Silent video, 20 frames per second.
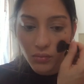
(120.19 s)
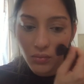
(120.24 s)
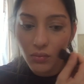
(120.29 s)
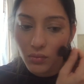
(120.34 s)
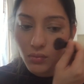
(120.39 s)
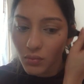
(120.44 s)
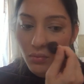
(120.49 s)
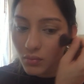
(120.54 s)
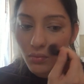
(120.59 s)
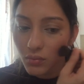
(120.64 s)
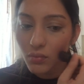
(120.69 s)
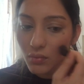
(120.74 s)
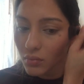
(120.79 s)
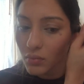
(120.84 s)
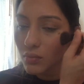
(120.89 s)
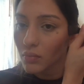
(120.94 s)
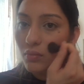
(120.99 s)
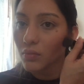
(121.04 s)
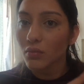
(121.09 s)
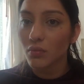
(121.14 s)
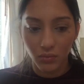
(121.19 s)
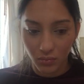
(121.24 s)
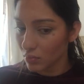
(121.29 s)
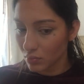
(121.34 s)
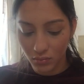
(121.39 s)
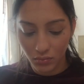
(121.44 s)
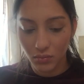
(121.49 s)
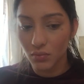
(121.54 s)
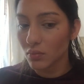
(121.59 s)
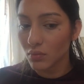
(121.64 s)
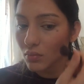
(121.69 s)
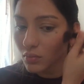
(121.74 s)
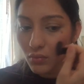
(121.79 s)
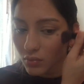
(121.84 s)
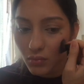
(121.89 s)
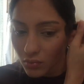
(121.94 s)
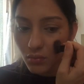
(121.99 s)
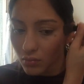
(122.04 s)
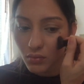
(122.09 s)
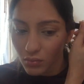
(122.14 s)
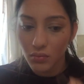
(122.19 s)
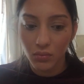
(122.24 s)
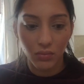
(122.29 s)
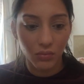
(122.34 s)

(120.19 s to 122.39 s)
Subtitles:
just to give myself a little color.